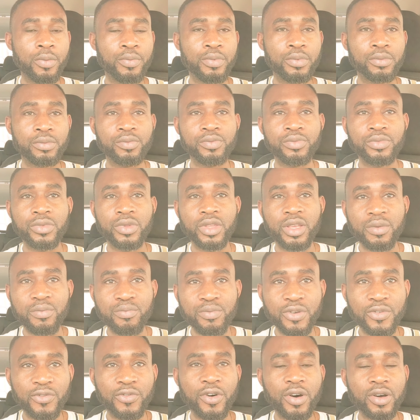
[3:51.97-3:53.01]
before
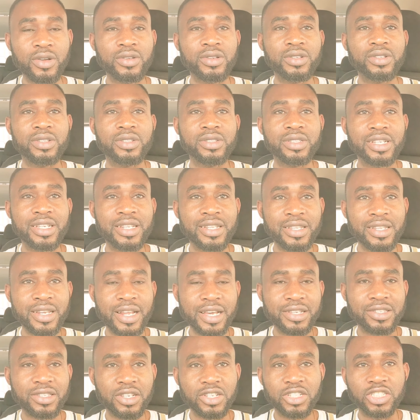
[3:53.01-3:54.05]
the next
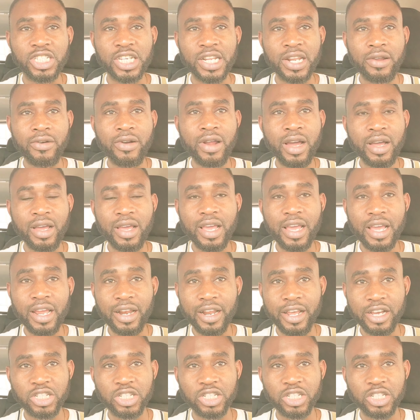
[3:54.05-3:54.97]
general election.